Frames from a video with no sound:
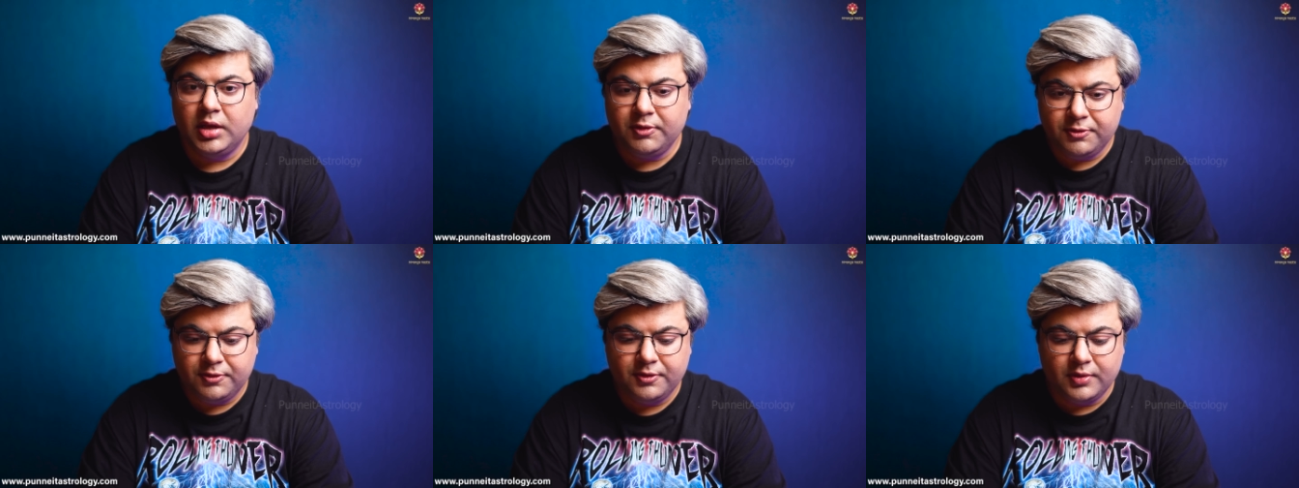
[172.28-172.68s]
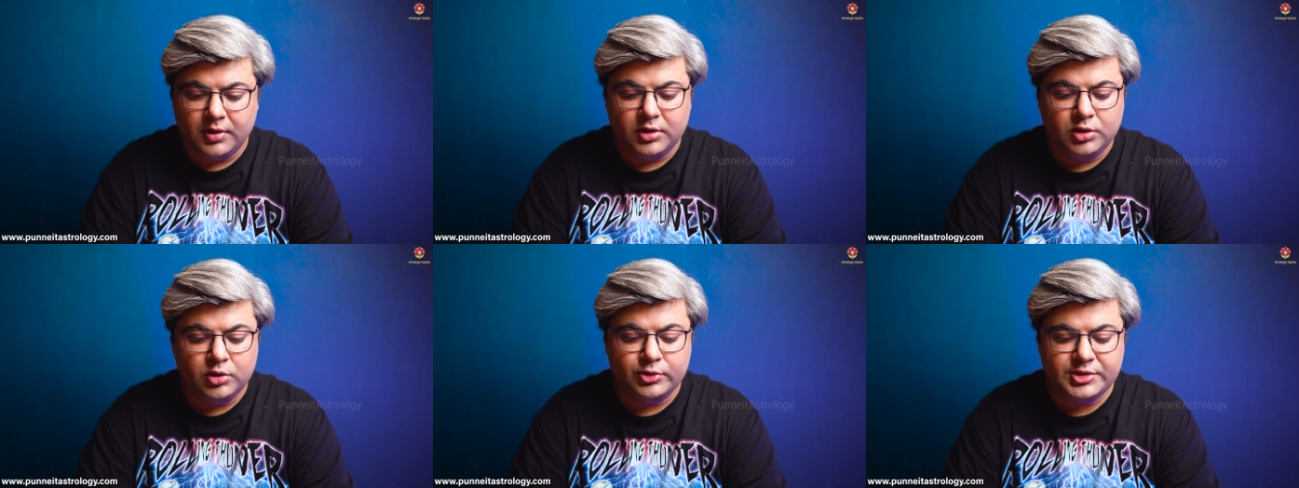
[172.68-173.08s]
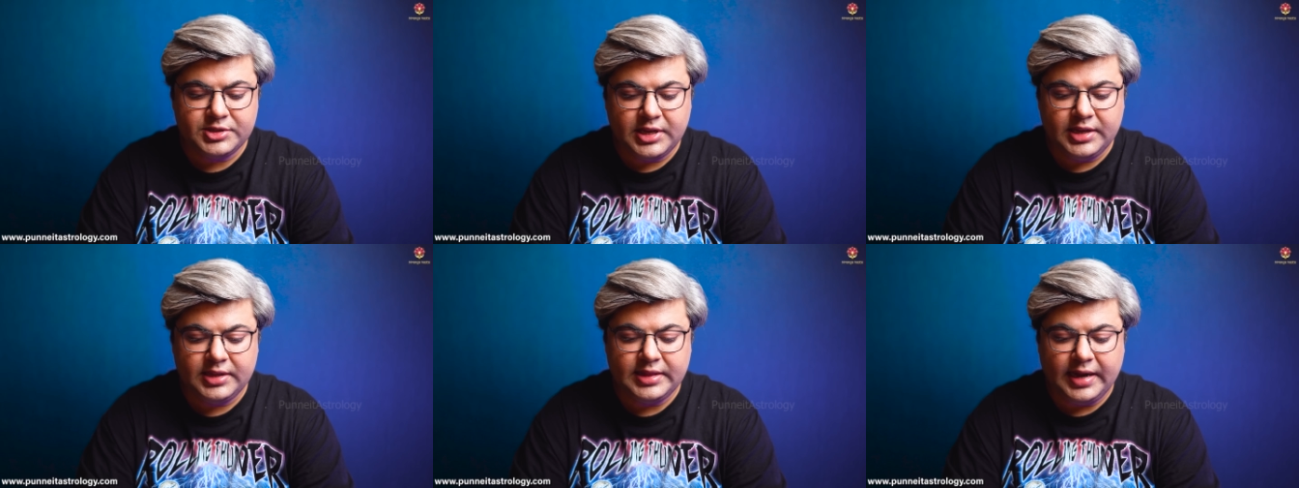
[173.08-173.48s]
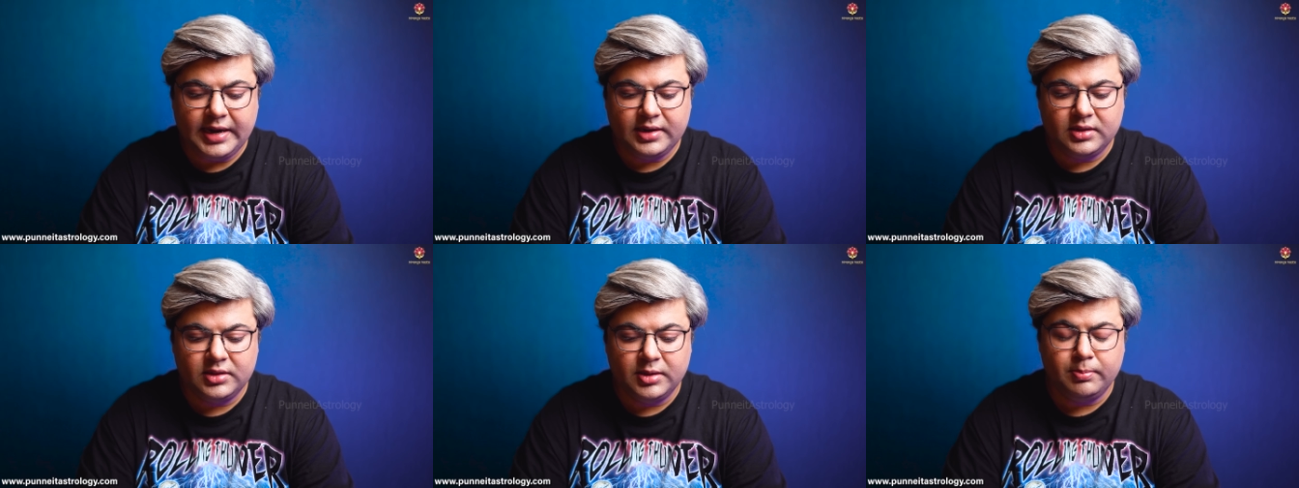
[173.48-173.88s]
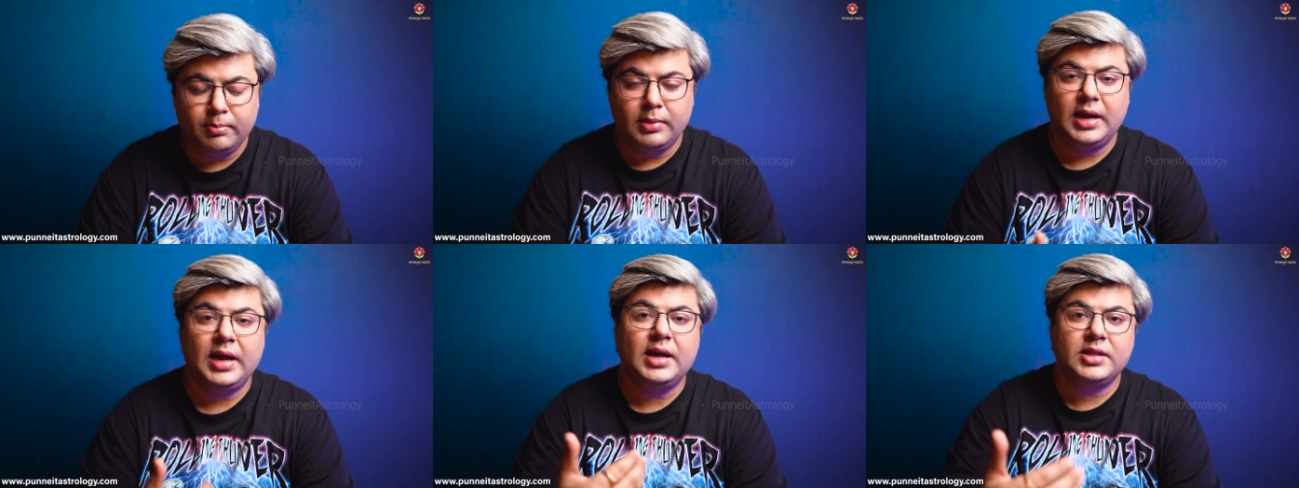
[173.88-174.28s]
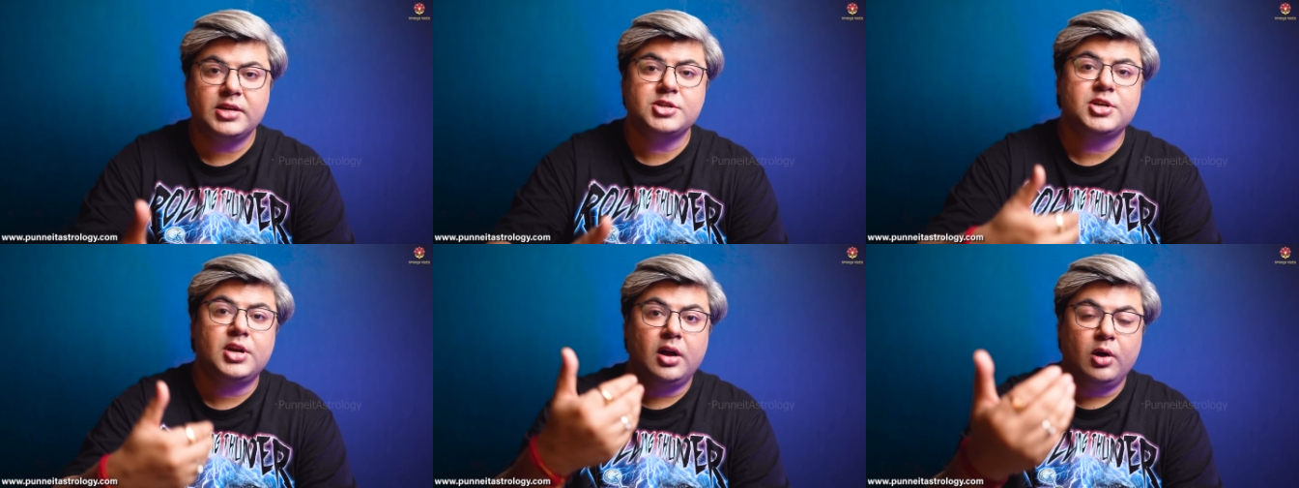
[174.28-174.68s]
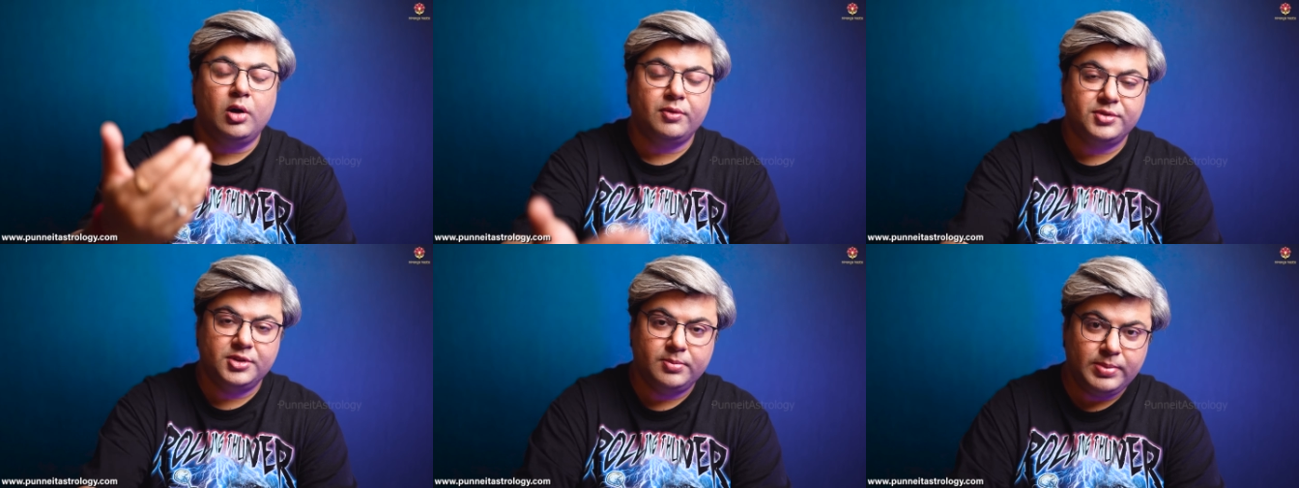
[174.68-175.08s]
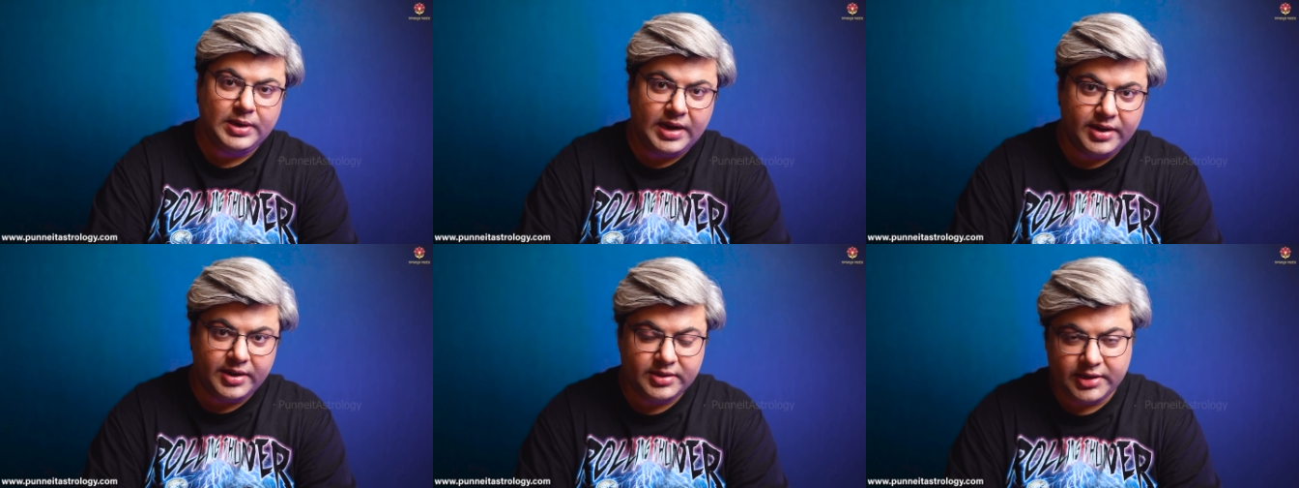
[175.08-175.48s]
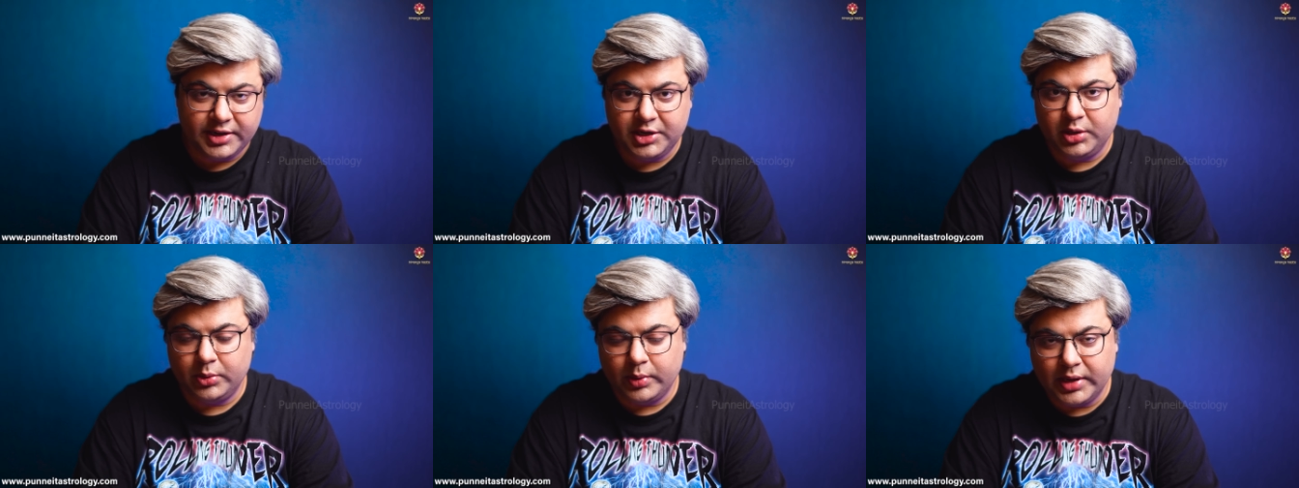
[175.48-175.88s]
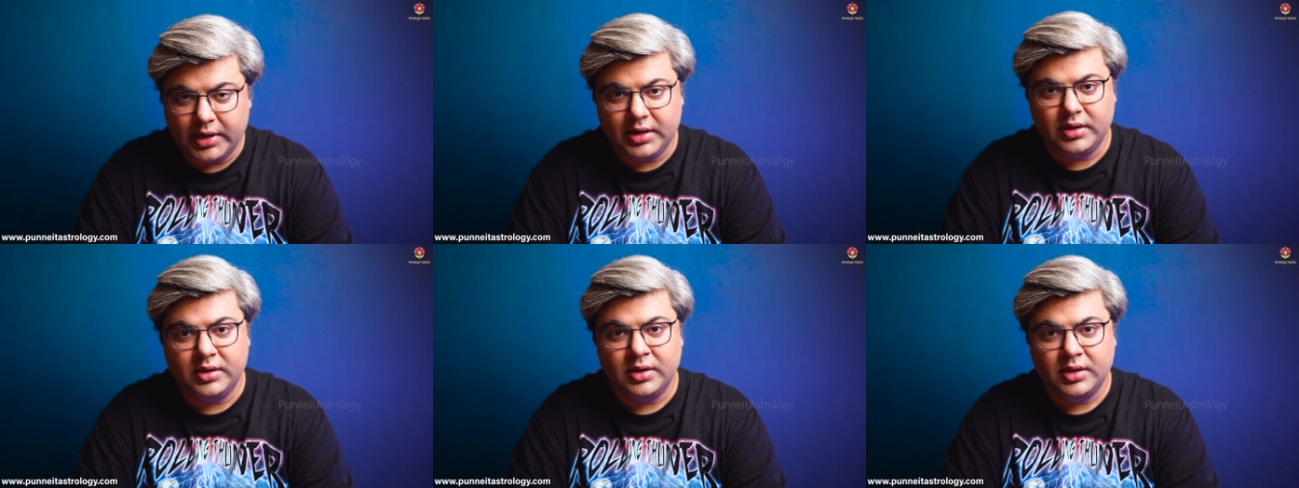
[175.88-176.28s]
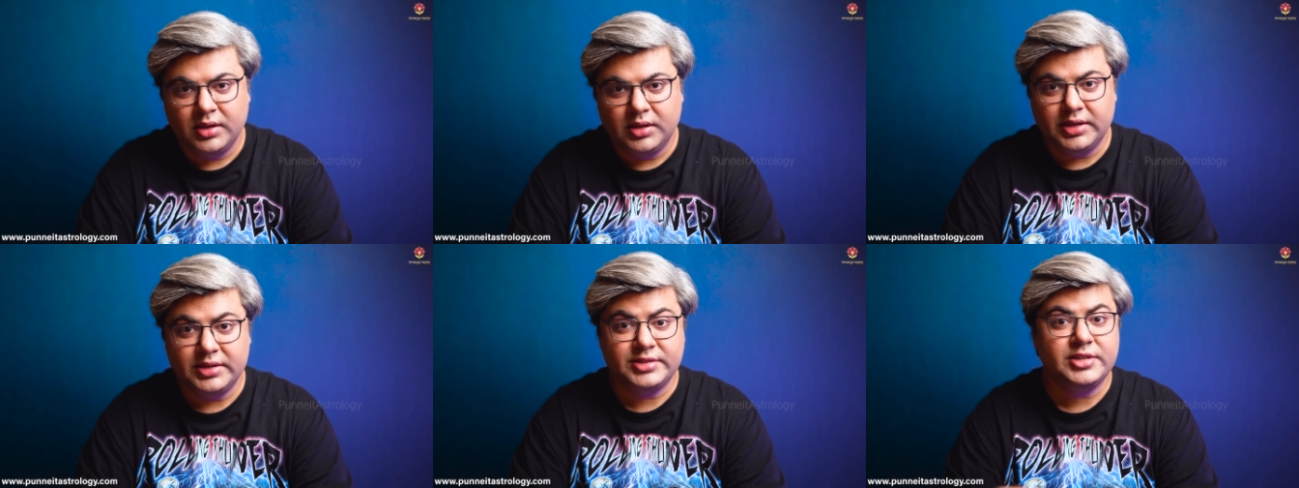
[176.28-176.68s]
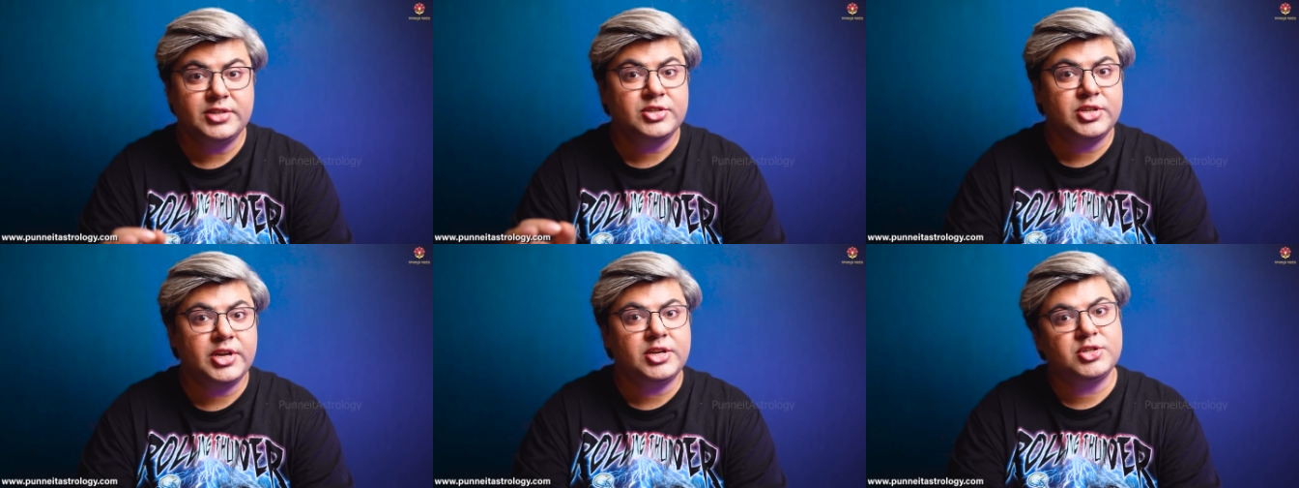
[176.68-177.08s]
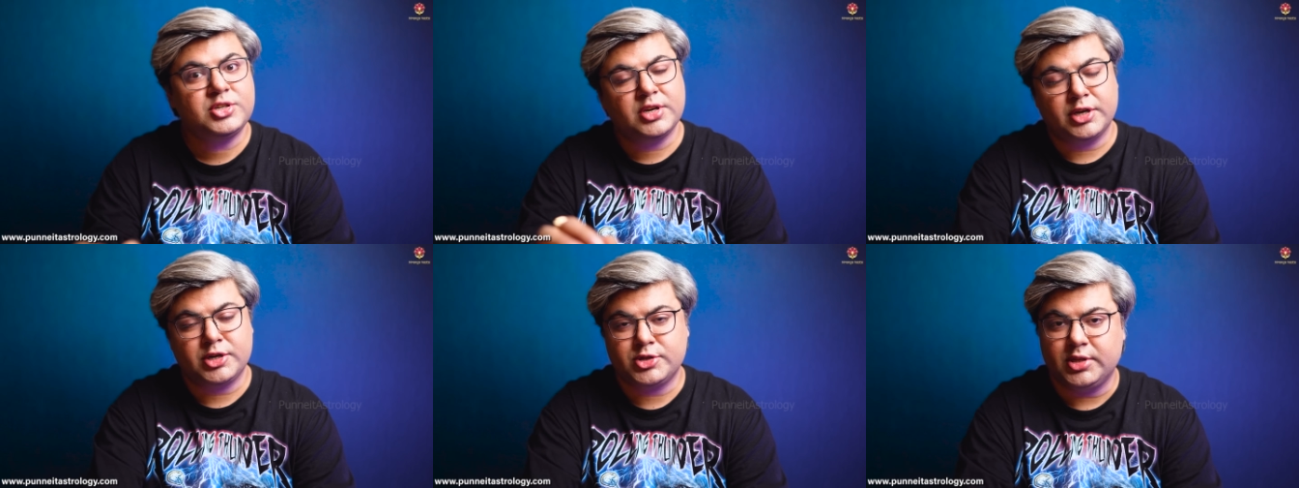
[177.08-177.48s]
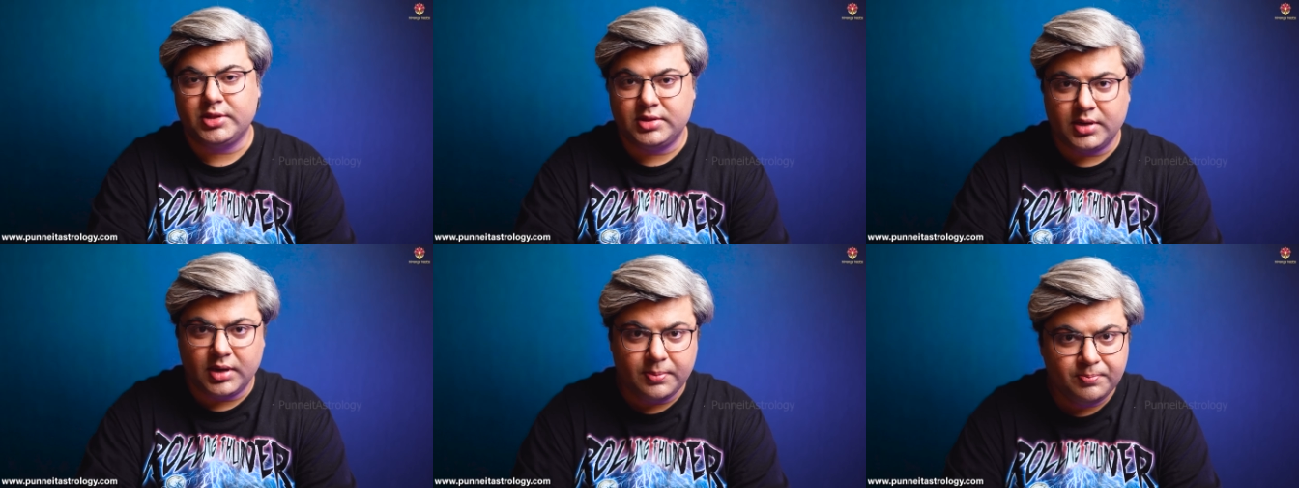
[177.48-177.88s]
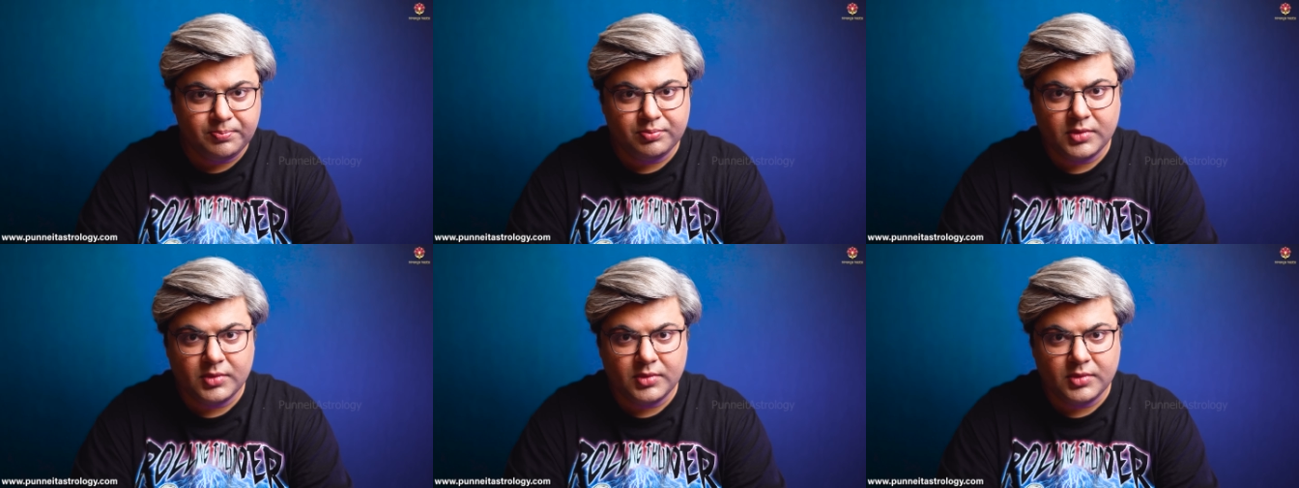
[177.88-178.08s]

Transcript: if you see that the Mahadasha of the planet that you are in is in Jyeshtha nakshatra,